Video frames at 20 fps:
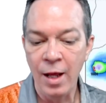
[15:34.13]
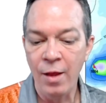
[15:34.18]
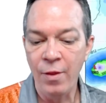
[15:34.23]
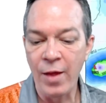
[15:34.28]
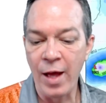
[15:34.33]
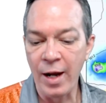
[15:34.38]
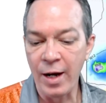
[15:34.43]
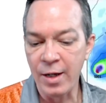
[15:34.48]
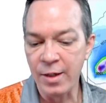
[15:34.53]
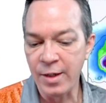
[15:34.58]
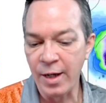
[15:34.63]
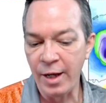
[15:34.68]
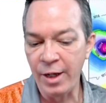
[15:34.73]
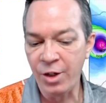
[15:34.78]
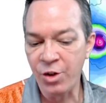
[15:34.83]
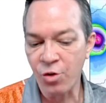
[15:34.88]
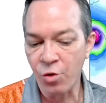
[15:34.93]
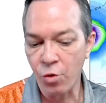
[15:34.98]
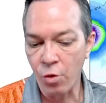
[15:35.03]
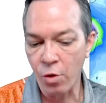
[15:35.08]
That is a
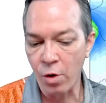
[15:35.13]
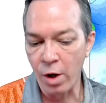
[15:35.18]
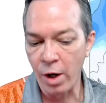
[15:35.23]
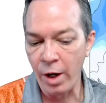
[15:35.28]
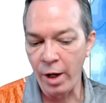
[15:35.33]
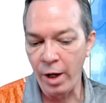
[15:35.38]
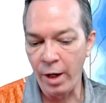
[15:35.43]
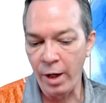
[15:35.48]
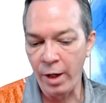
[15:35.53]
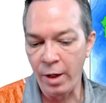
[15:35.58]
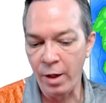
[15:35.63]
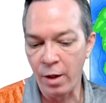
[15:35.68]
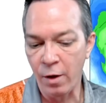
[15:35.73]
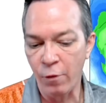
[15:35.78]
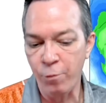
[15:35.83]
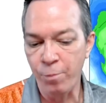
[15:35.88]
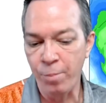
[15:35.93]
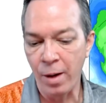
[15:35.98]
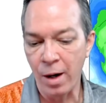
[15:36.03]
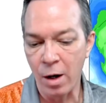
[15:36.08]
train
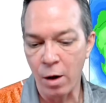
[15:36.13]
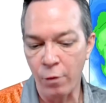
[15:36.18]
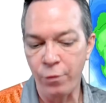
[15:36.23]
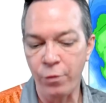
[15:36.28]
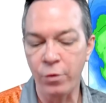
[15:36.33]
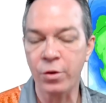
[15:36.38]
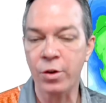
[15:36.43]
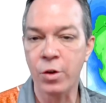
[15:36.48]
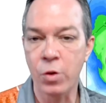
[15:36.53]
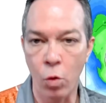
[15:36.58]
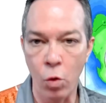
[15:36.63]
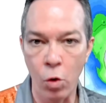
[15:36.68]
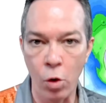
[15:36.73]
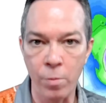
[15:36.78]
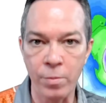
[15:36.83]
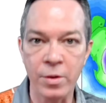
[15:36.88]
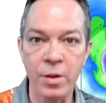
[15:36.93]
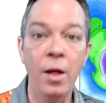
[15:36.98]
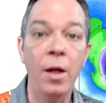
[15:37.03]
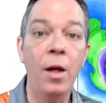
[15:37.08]
of powerful
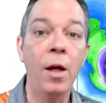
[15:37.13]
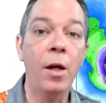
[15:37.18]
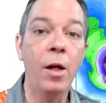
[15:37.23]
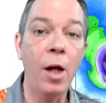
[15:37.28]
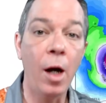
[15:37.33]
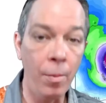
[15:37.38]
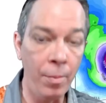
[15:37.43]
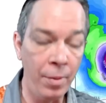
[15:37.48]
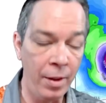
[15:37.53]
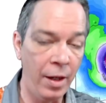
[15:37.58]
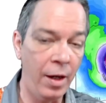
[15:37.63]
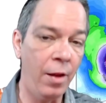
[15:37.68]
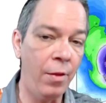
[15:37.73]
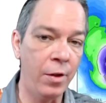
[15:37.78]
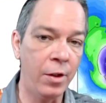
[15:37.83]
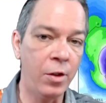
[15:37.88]
storms coming in the